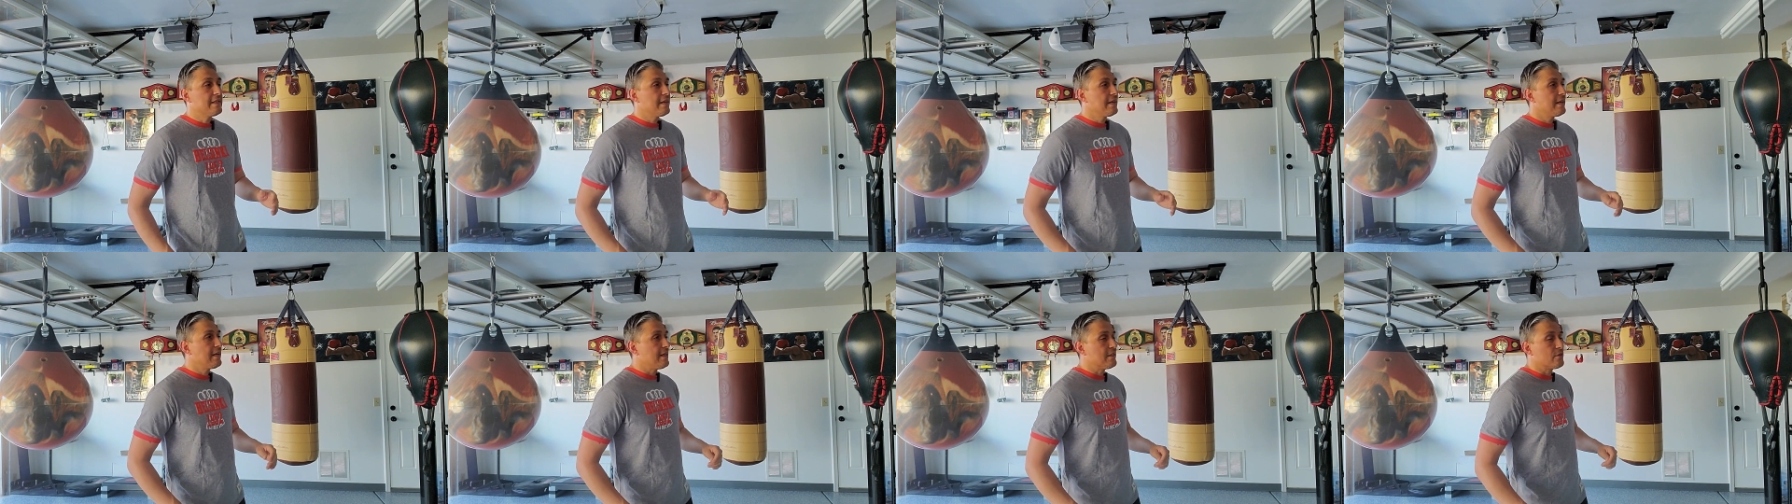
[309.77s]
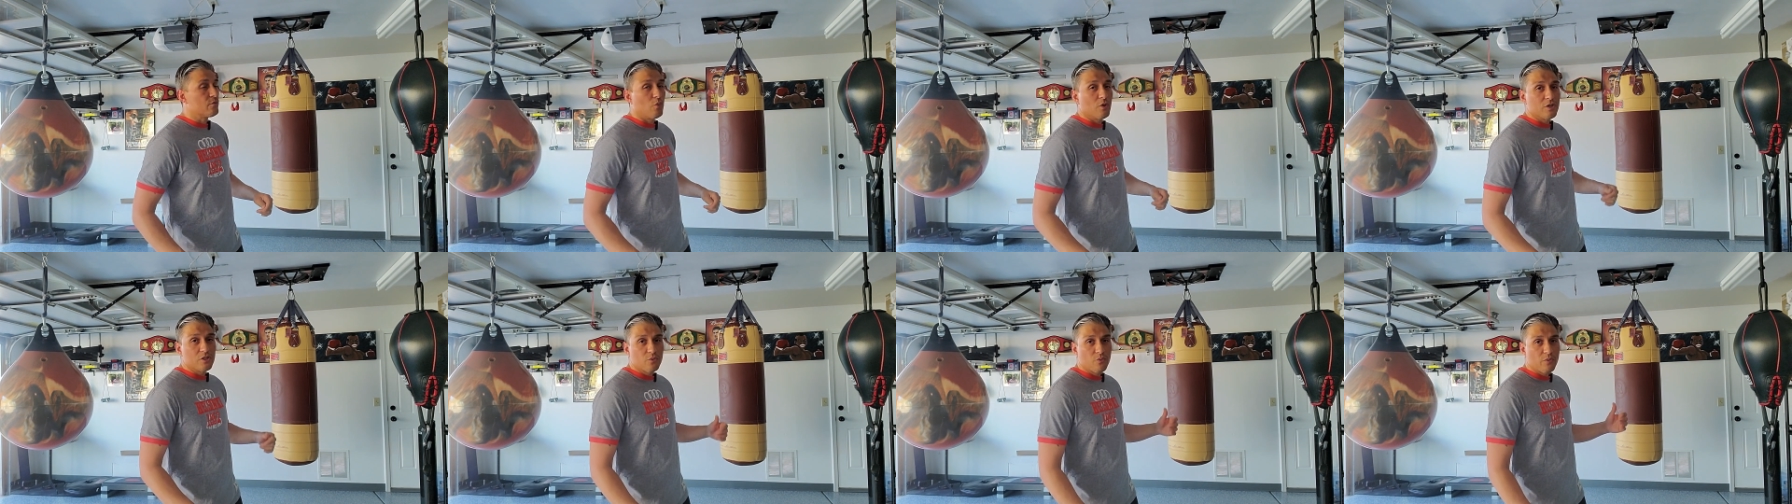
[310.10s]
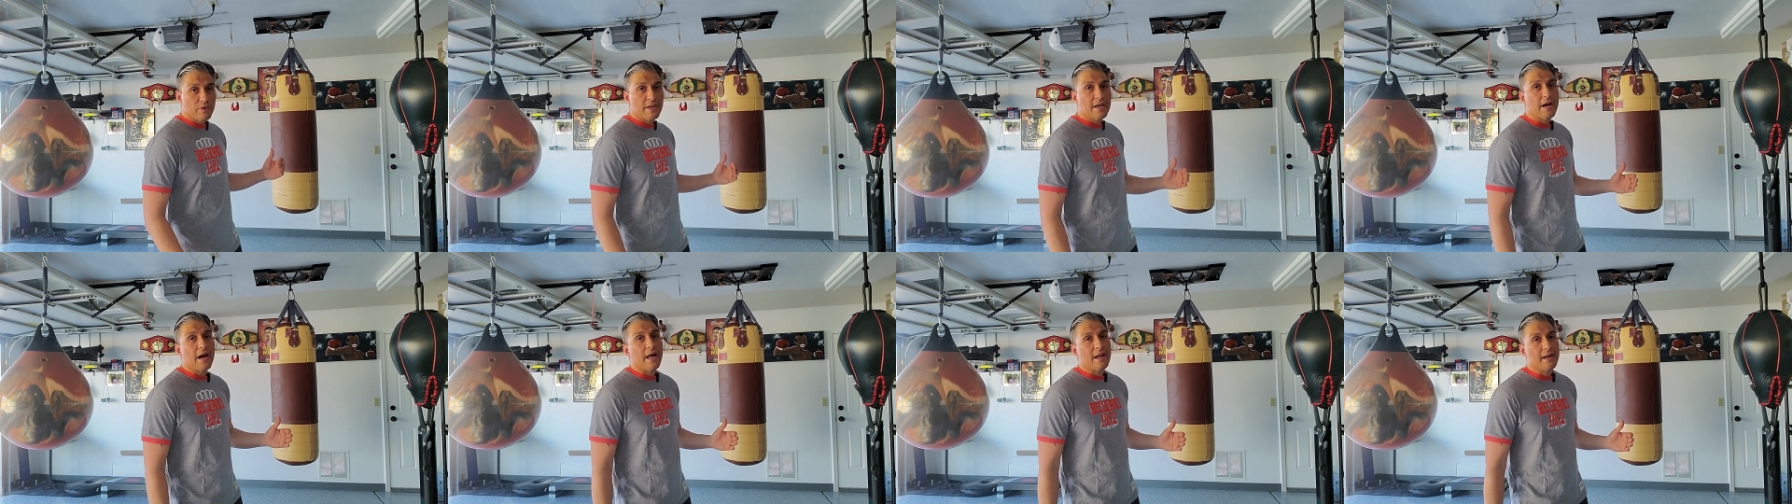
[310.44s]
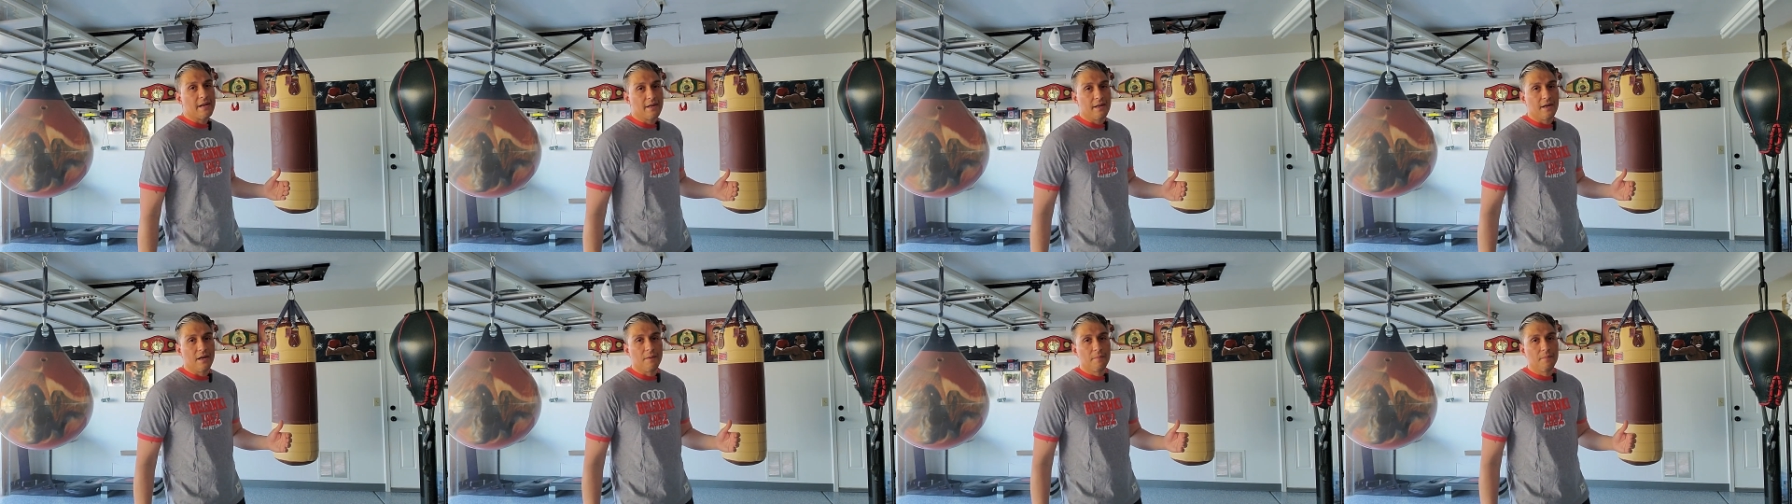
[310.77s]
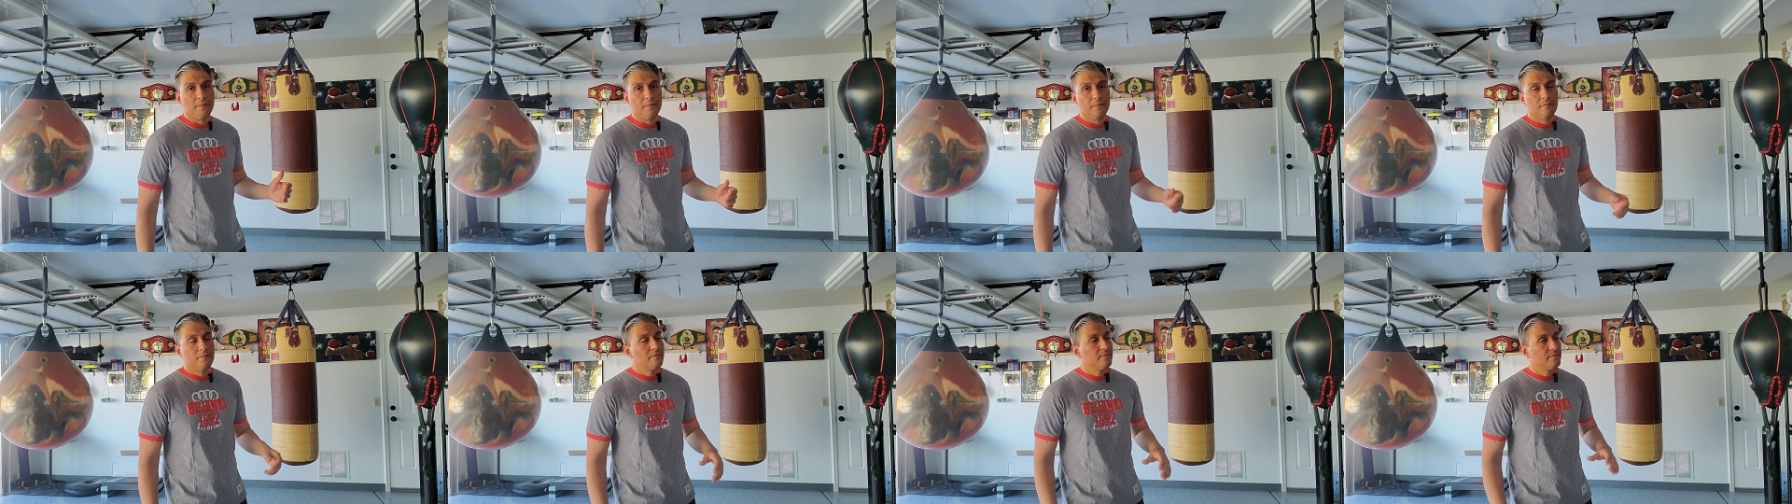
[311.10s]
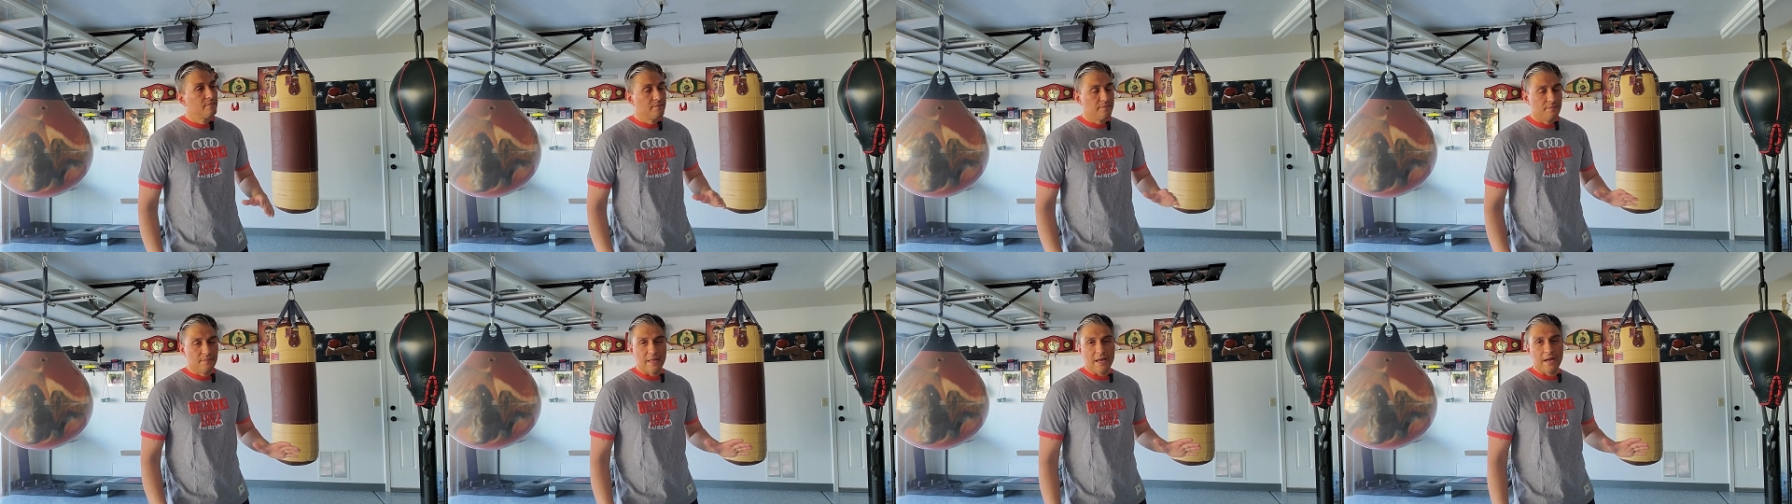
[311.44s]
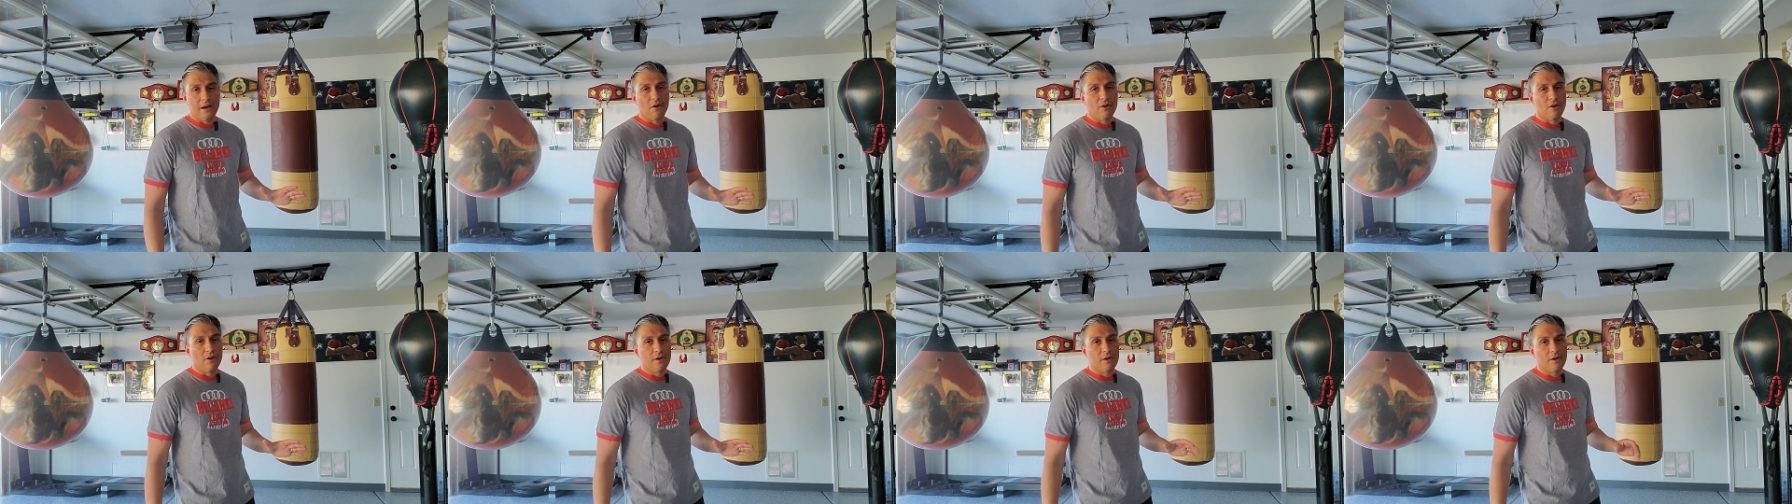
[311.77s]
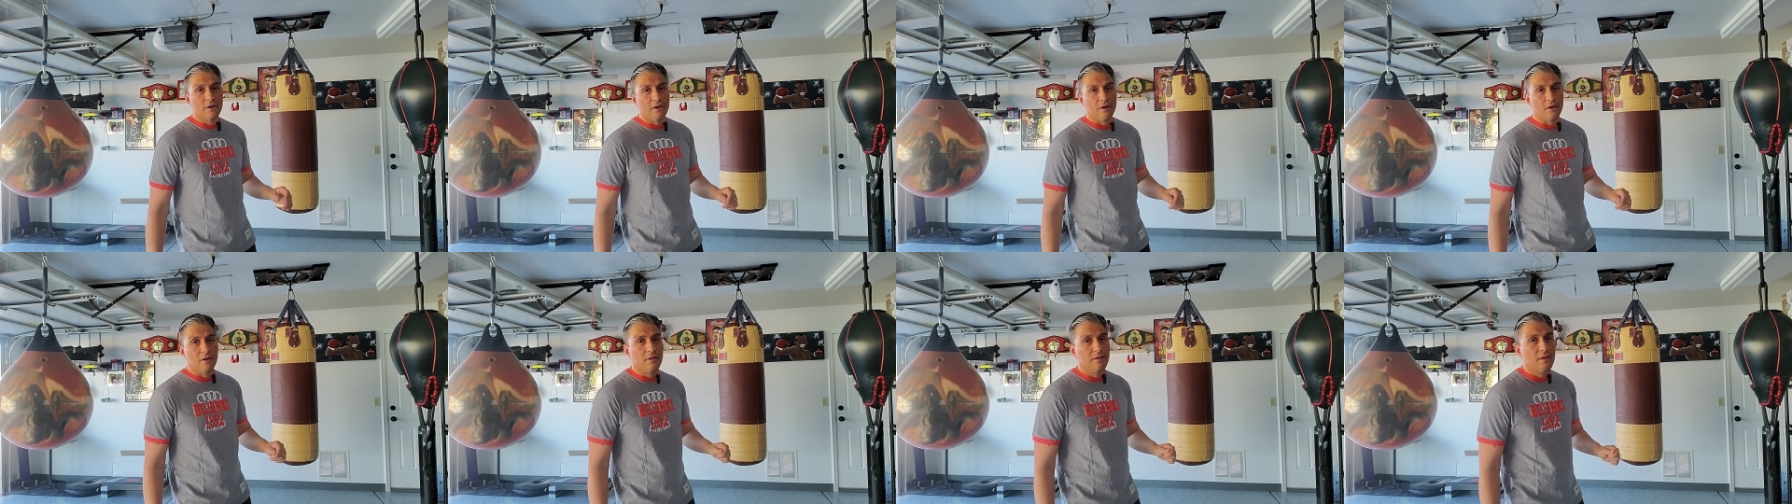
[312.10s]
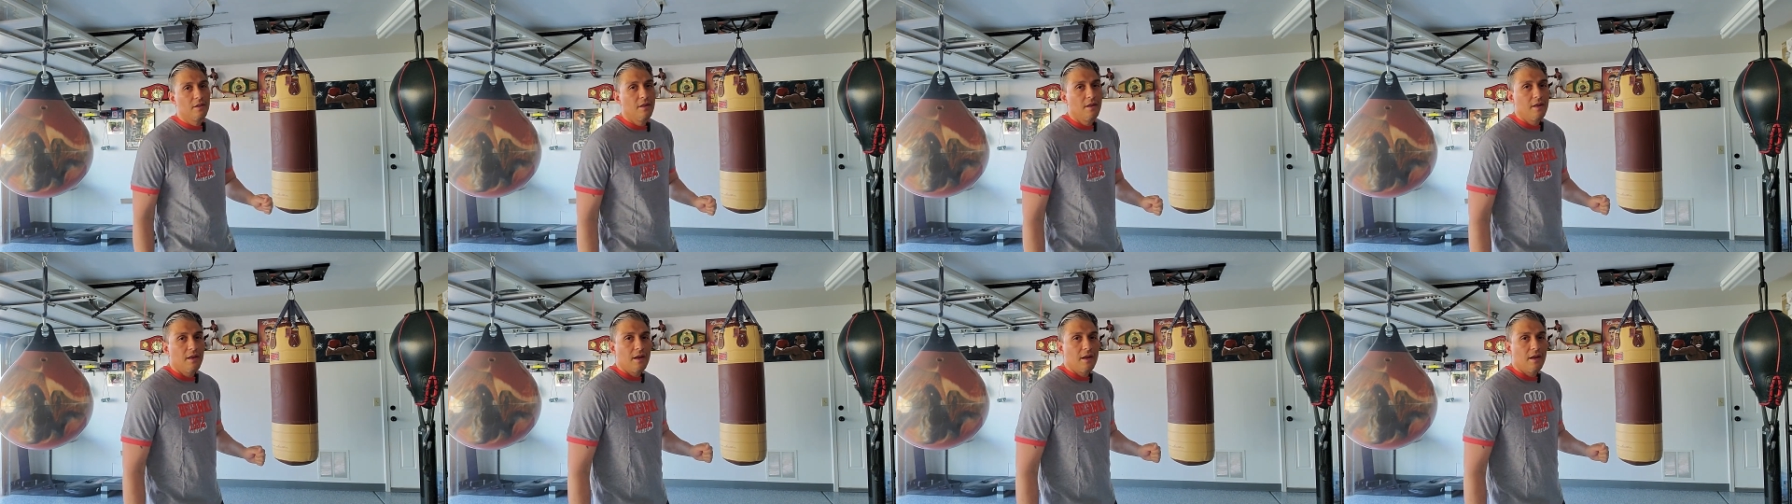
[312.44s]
did is once we got it up, not hard at all,